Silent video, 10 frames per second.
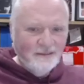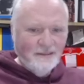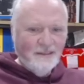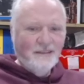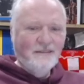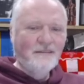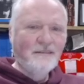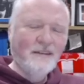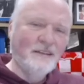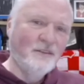Yeah.
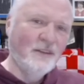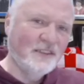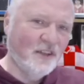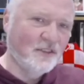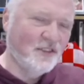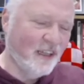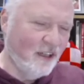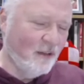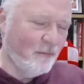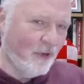And on that
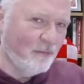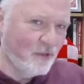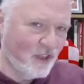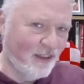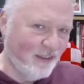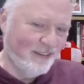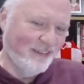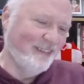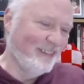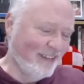articulate bombshell,
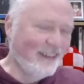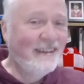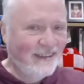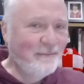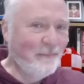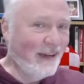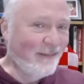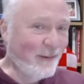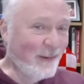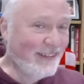bye
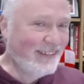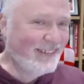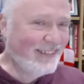everyone.